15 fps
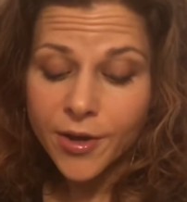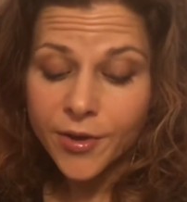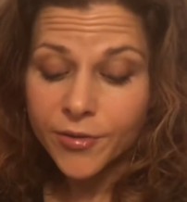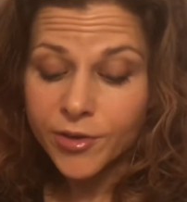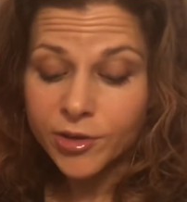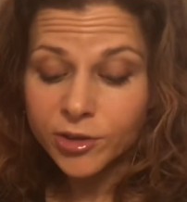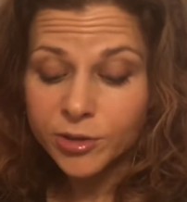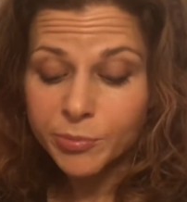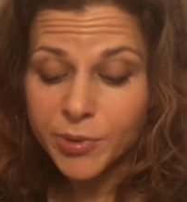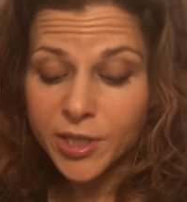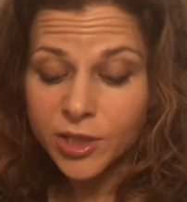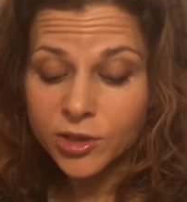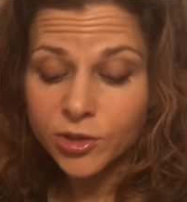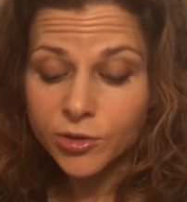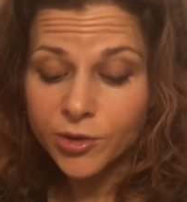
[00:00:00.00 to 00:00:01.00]
There's
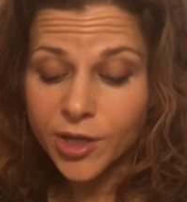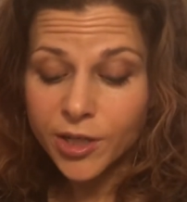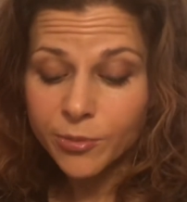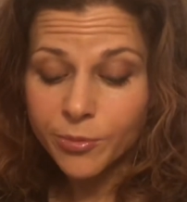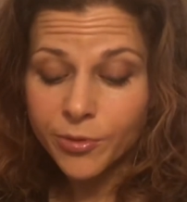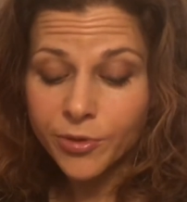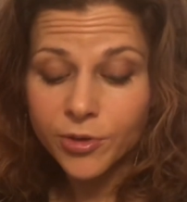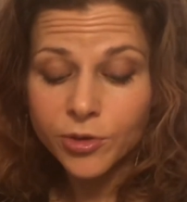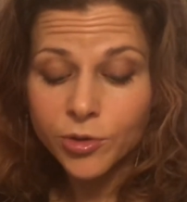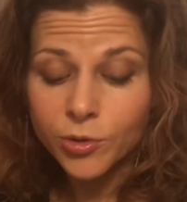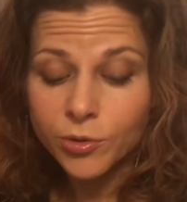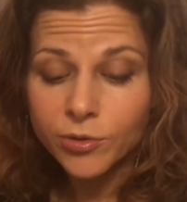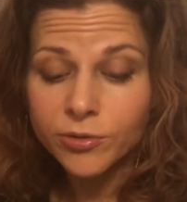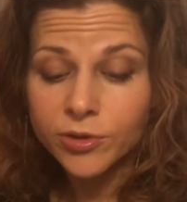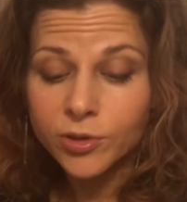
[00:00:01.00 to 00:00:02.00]
peace created with the Two
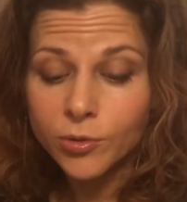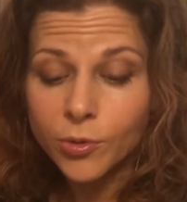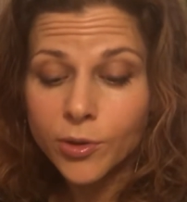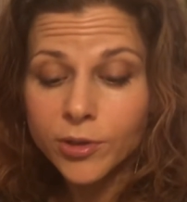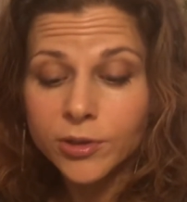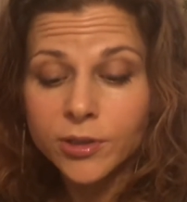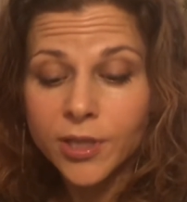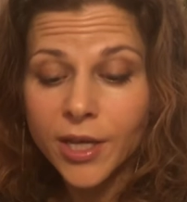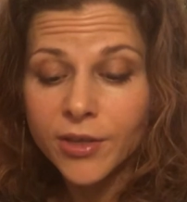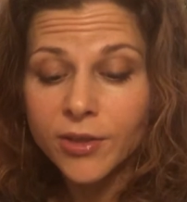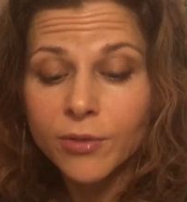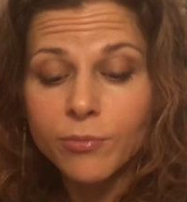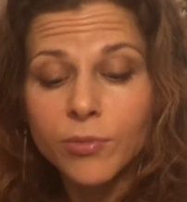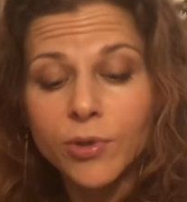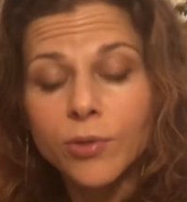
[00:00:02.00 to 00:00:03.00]
of Swords and the
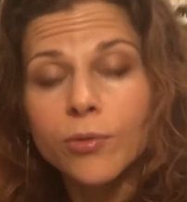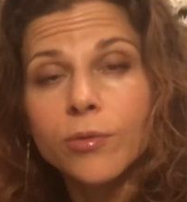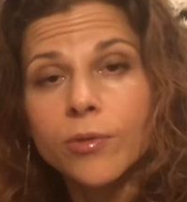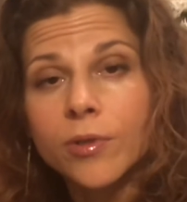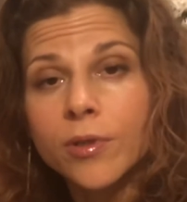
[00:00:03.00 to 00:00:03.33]
Moon.